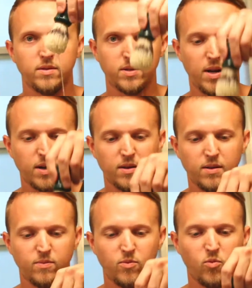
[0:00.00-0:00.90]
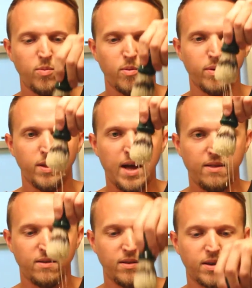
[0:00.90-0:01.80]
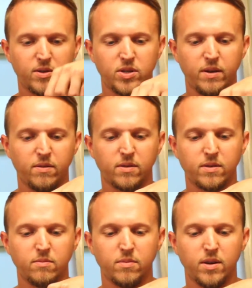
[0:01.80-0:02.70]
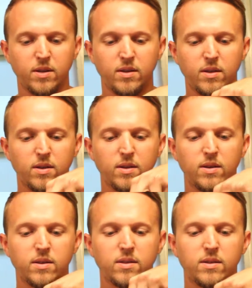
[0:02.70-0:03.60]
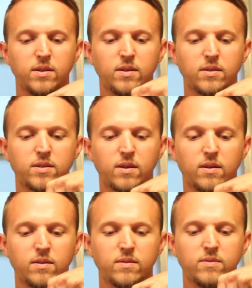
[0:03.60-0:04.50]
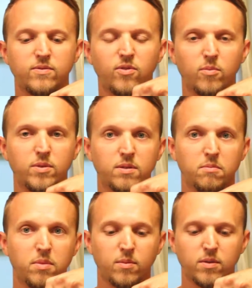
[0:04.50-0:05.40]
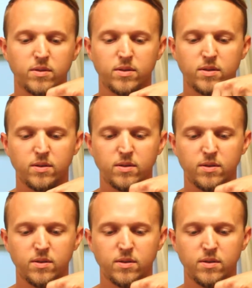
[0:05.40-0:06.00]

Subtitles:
it's not going to whip up a lather like your shaving cream, but it'll start forming some bubbles.